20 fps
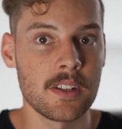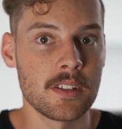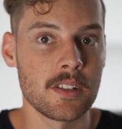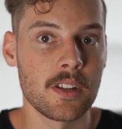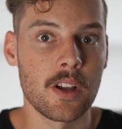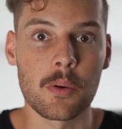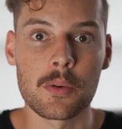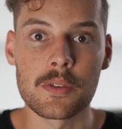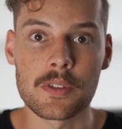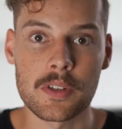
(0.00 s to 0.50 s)

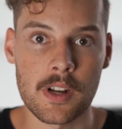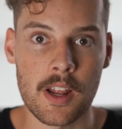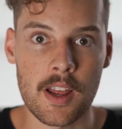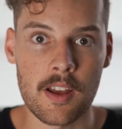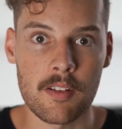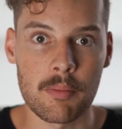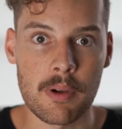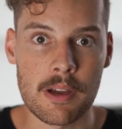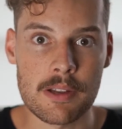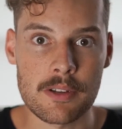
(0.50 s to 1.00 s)
no one's going to
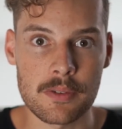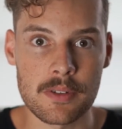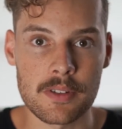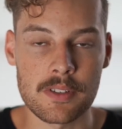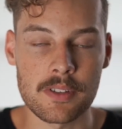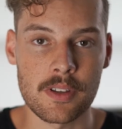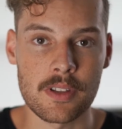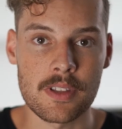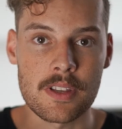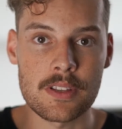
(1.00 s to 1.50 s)
have batteries,
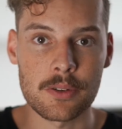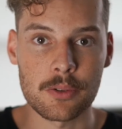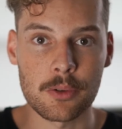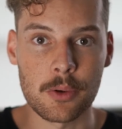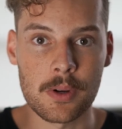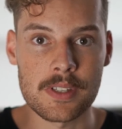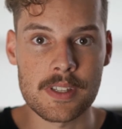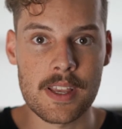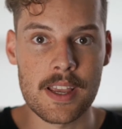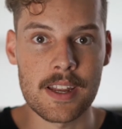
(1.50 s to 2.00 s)
so these are
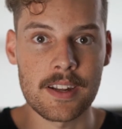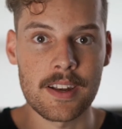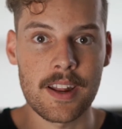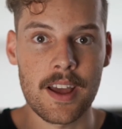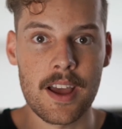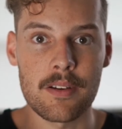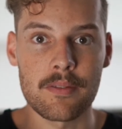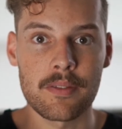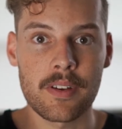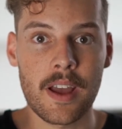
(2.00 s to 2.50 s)
always handy to
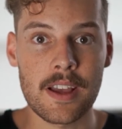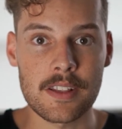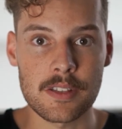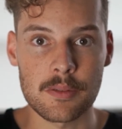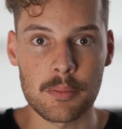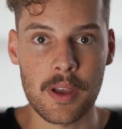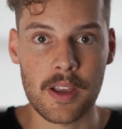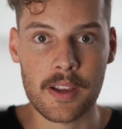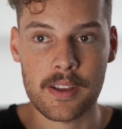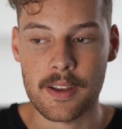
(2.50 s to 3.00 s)
have as a
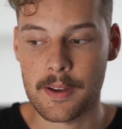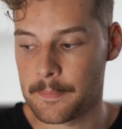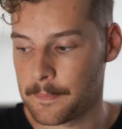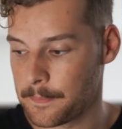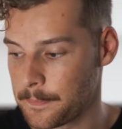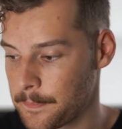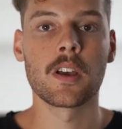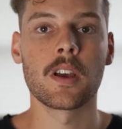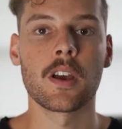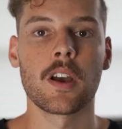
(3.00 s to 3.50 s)

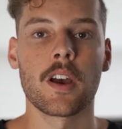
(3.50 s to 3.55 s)
backup.